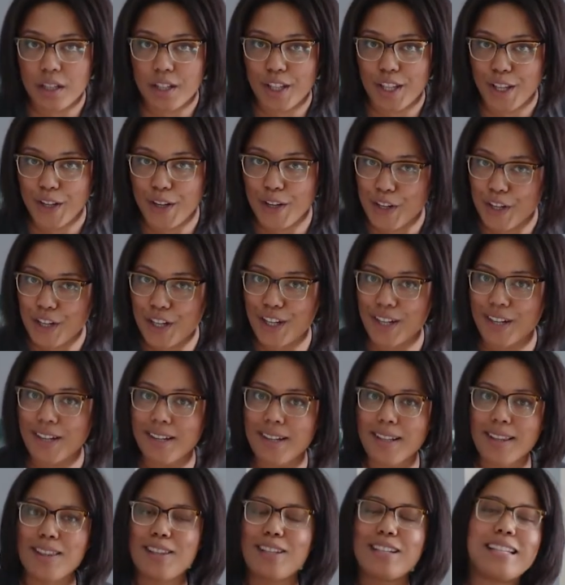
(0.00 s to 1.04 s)

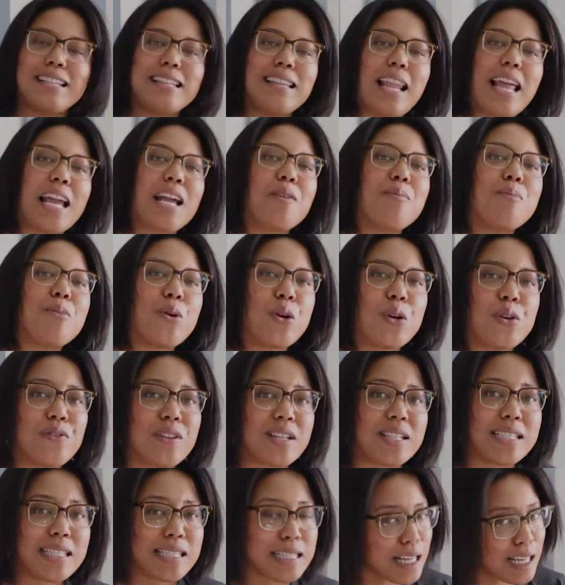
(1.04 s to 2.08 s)
You're looking like more of
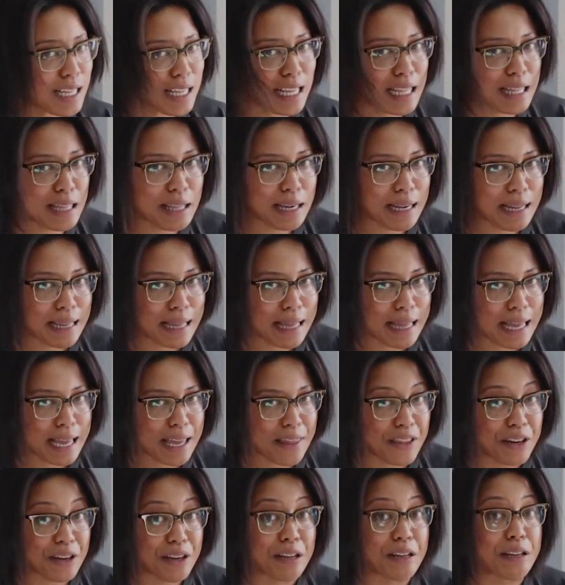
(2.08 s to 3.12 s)
a succulent
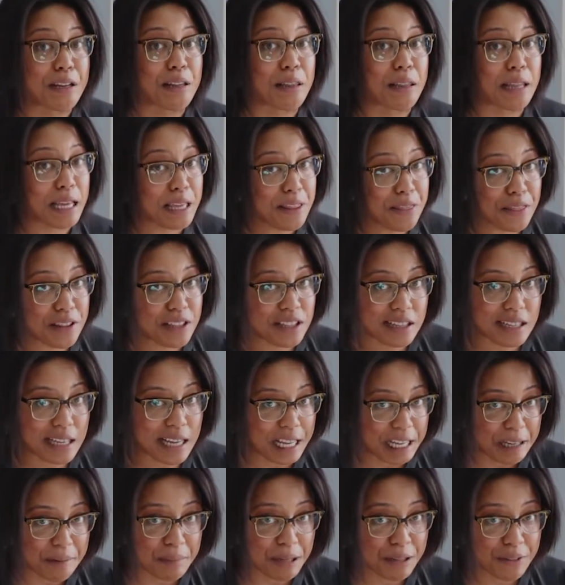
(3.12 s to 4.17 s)
guy than a calathea
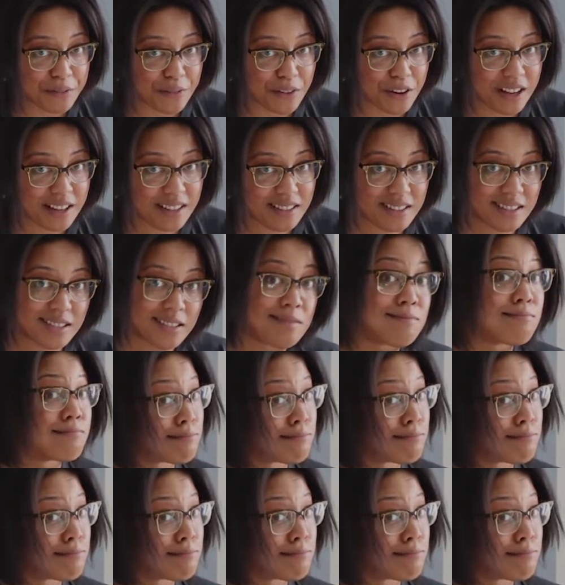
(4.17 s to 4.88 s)
guy, my friend